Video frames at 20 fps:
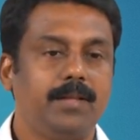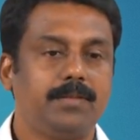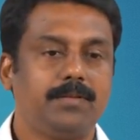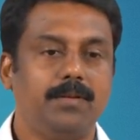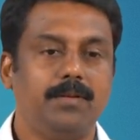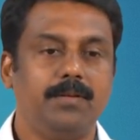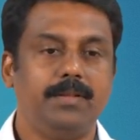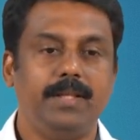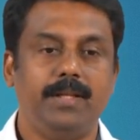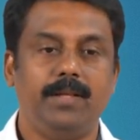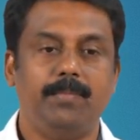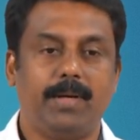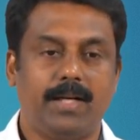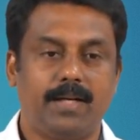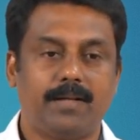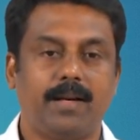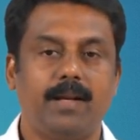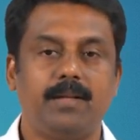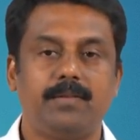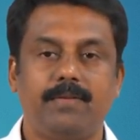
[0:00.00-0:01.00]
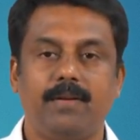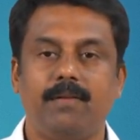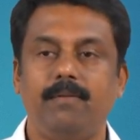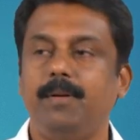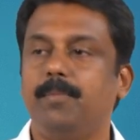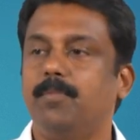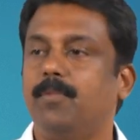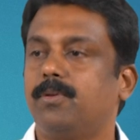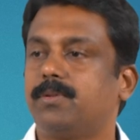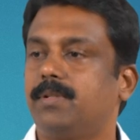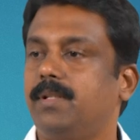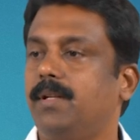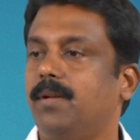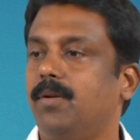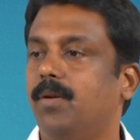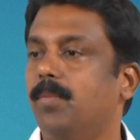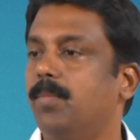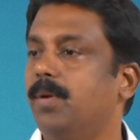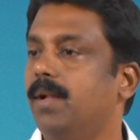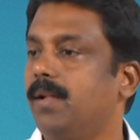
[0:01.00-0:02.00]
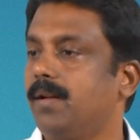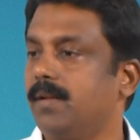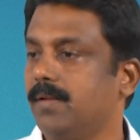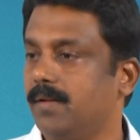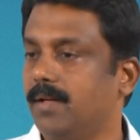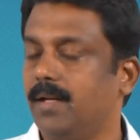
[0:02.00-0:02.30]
so the metal transfer will be mostly globular